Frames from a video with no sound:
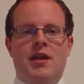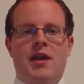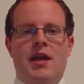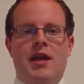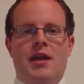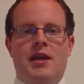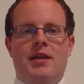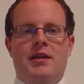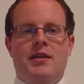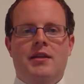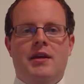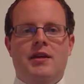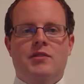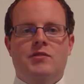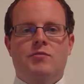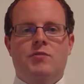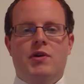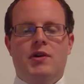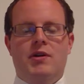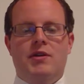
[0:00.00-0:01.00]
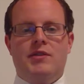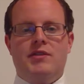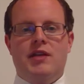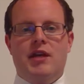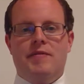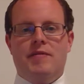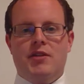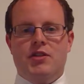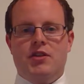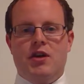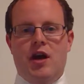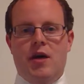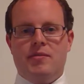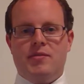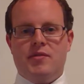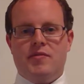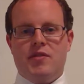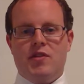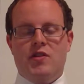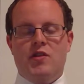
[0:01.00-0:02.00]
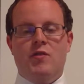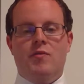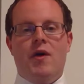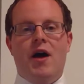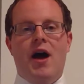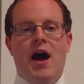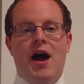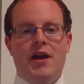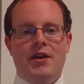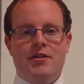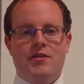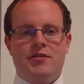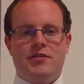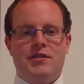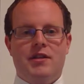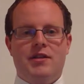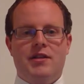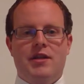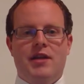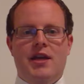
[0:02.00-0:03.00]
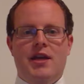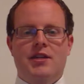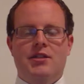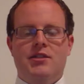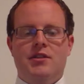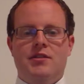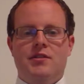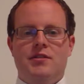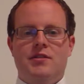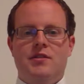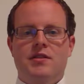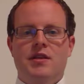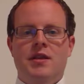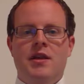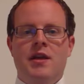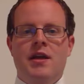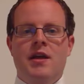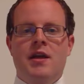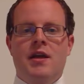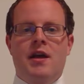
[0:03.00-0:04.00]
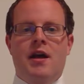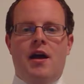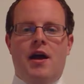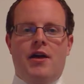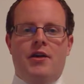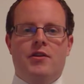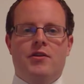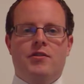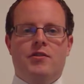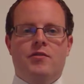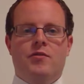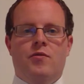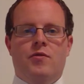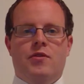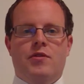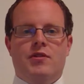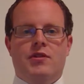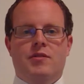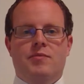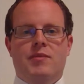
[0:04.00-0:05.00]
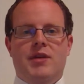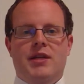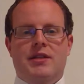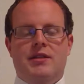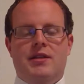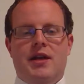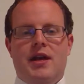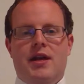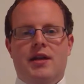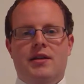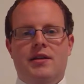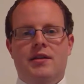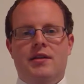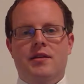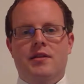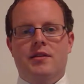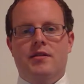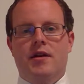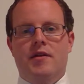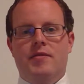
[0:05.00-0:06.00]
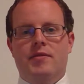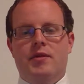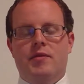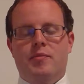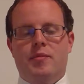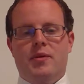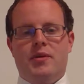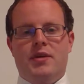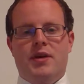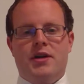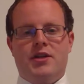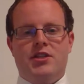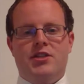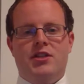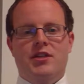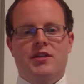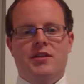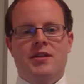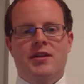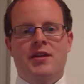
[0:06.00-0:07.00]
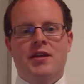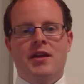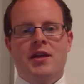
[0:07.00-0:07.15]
and as well as save the jobs of the new hires that they had just hired in order to meet that level of production.